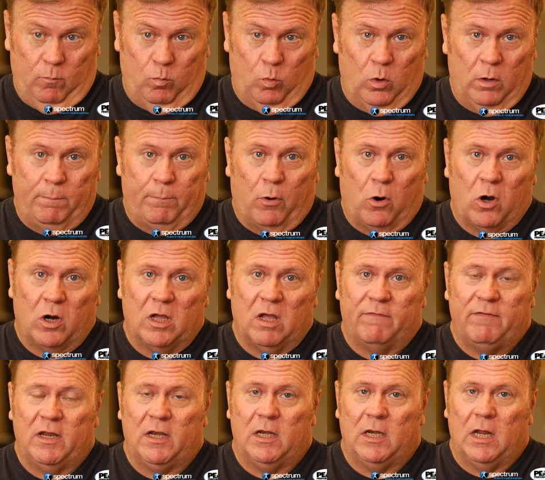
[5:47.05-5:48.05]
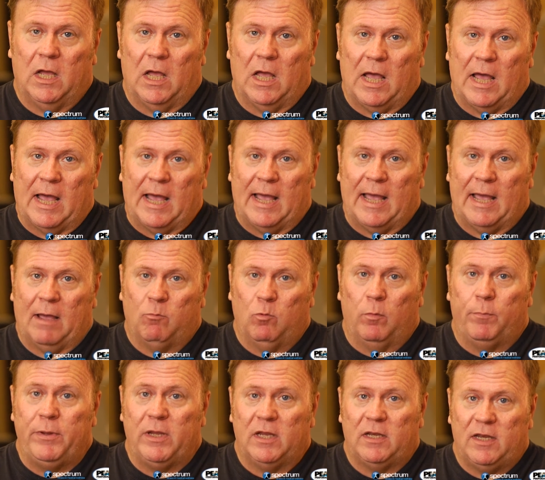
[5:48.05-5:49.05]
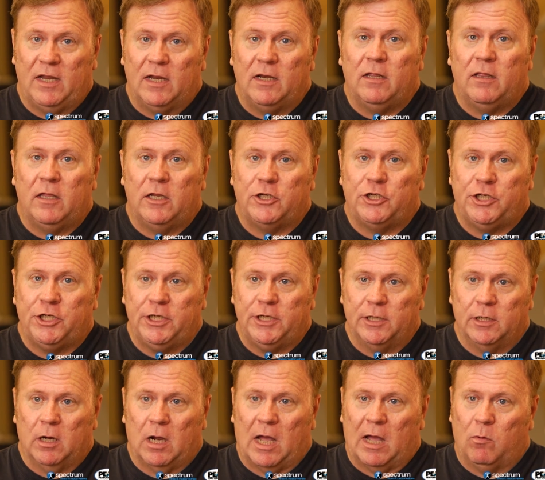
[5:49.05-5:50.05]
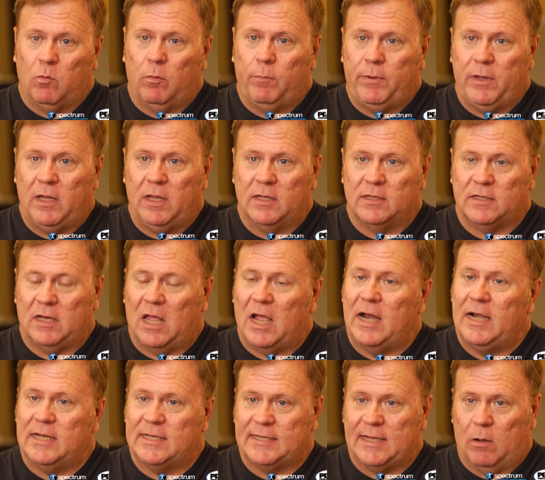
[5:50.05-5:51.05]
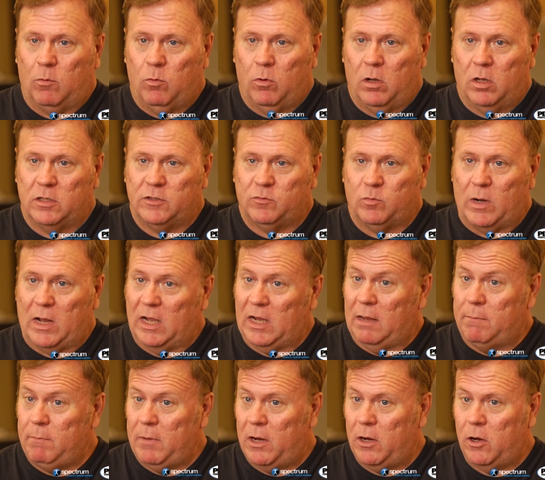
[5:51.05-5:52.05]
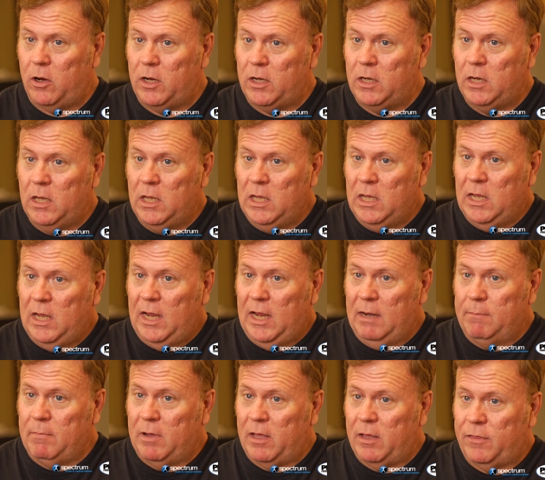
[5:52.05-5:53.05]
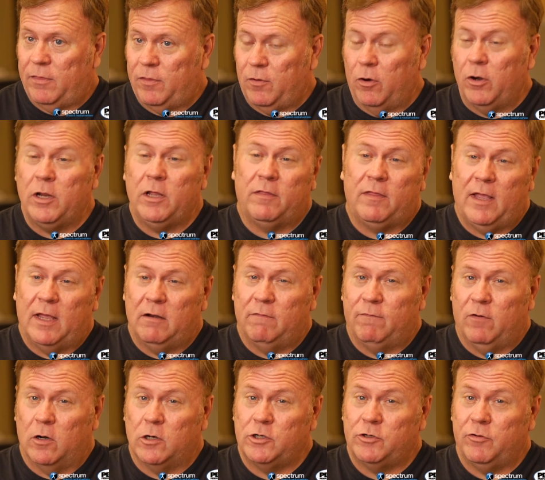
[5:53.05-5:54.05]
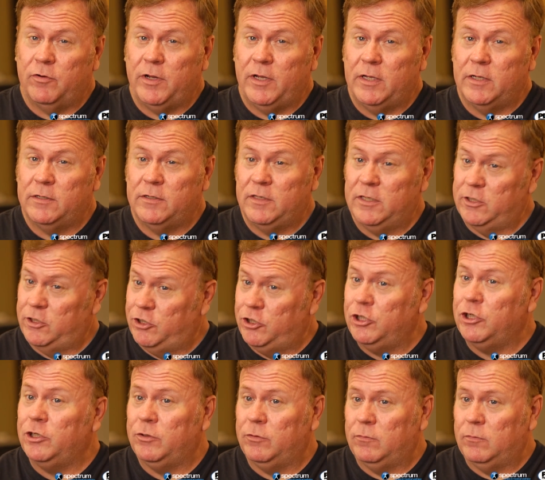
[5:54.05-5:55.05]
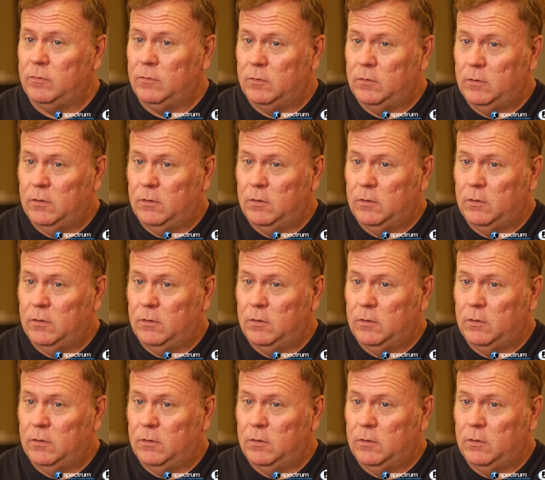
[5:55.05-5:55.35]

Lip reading: one part of it, I will be at the end of this year, I will be as light as I was when I got married, and my 30th anniversary is this June.